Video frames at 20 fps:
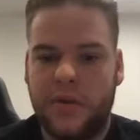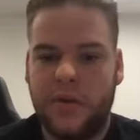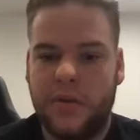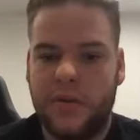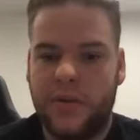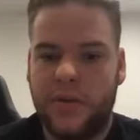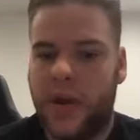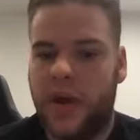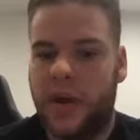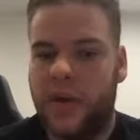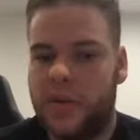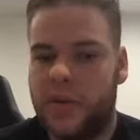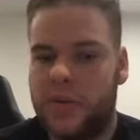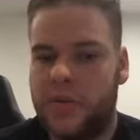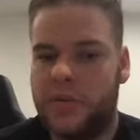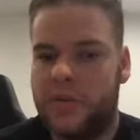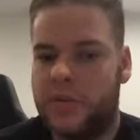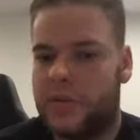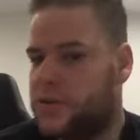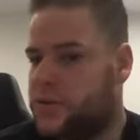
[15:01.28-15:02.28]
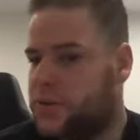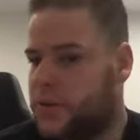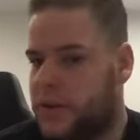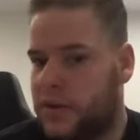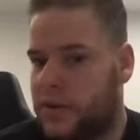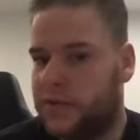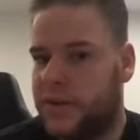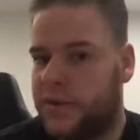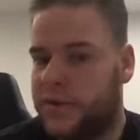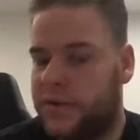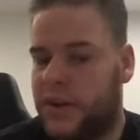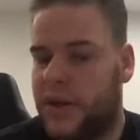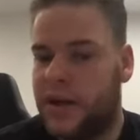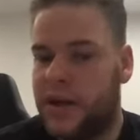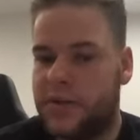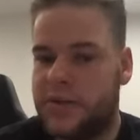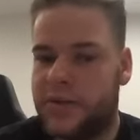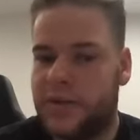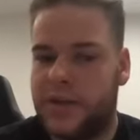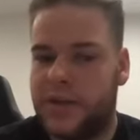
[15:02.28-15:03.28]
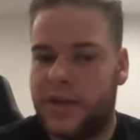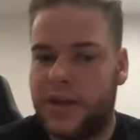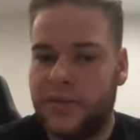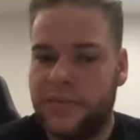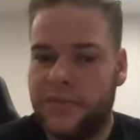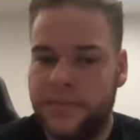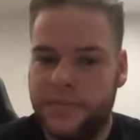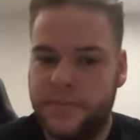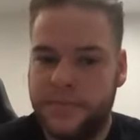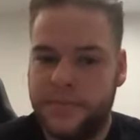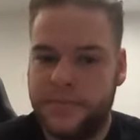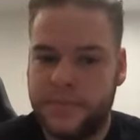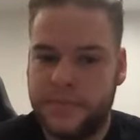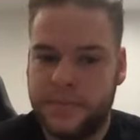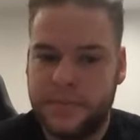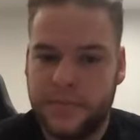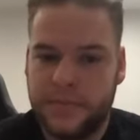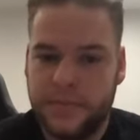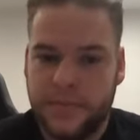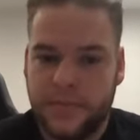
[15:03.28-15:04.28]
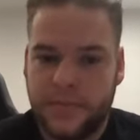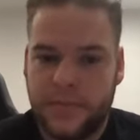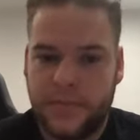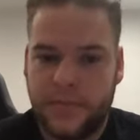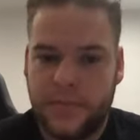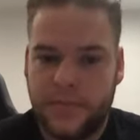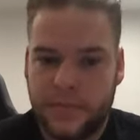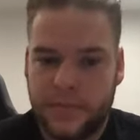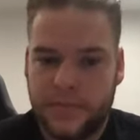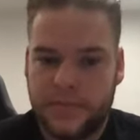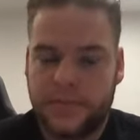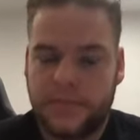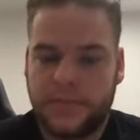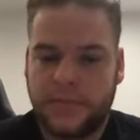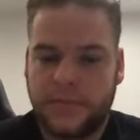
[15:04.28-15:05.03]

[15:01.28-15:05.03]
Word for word: 300 to 250 arrows a day. Wow,